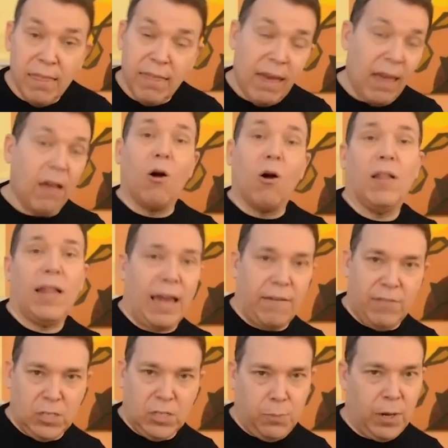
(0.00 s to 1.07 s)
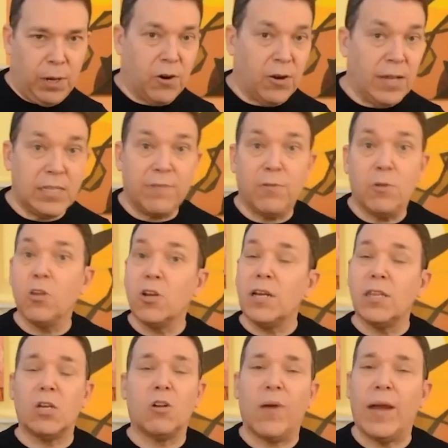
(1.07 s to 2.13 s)
They all have these periods. If you
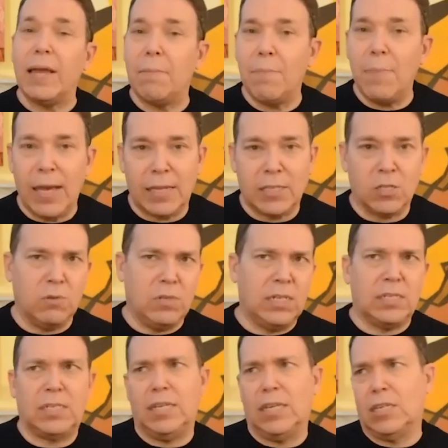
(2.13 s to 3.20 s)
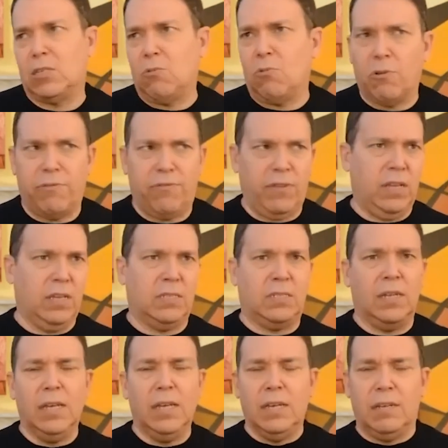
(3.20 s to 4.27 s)
look at the great myths, Odysseus,
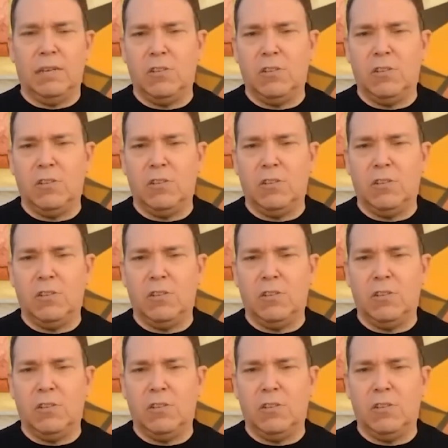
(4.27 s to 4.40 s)
Orpheus,